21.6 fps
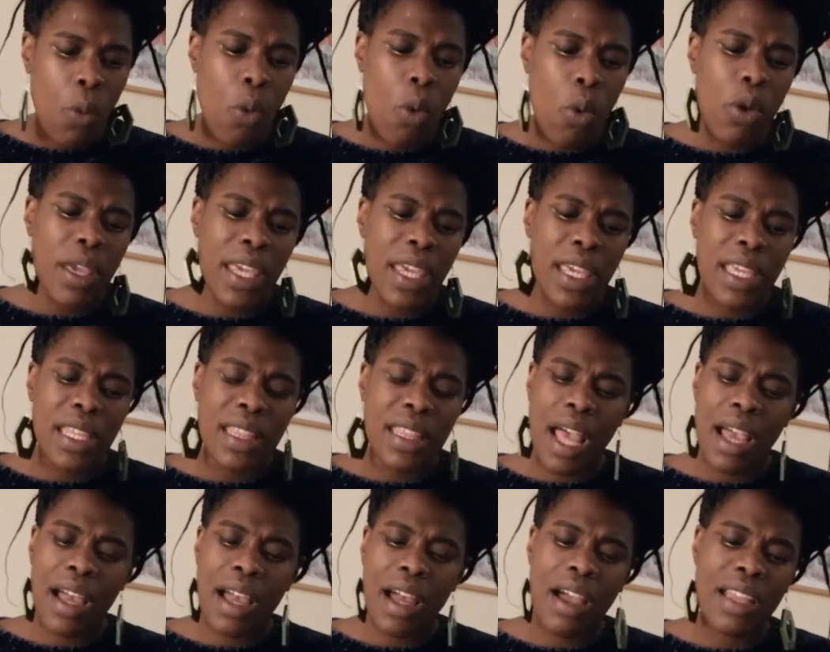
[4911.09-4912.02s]
walking
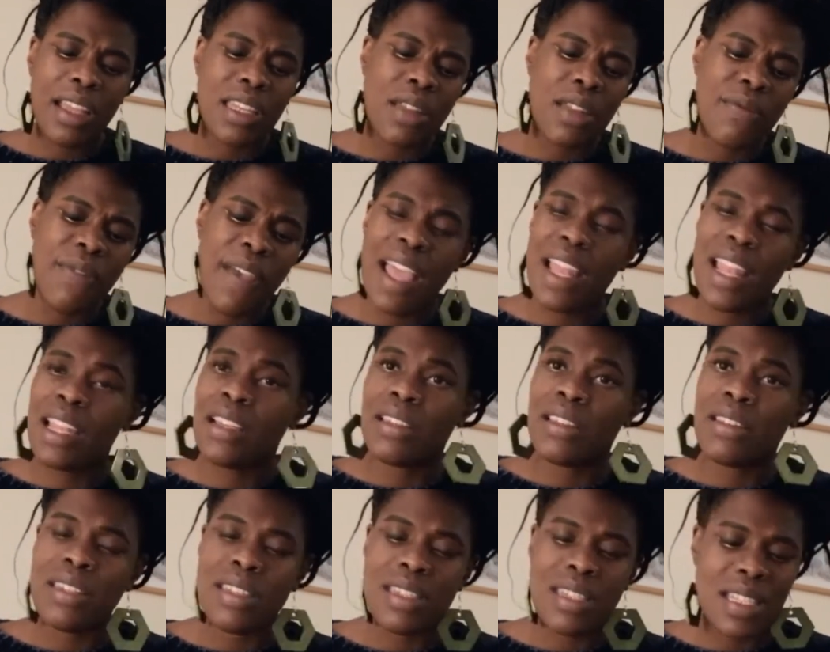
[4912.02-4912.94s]
in that kind of
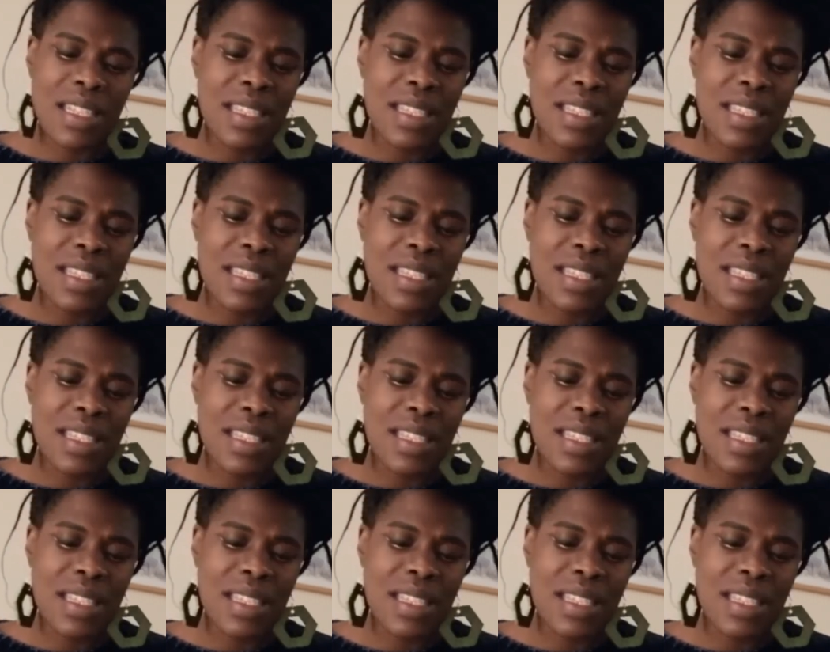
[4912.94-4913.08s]
elegant,